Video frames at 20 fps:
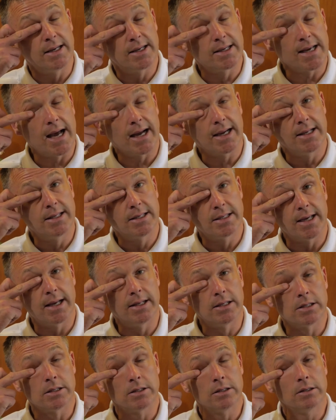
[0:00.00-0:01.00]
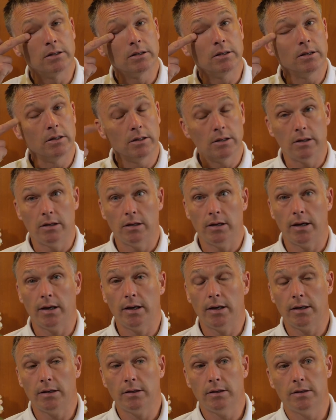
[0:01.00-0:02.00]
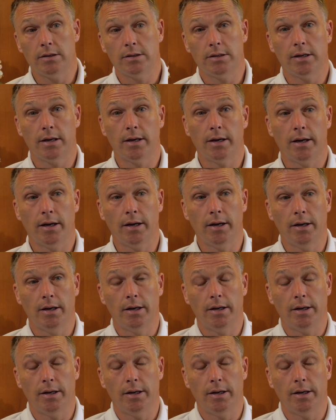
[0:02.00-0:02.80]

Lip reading: attacking sense. And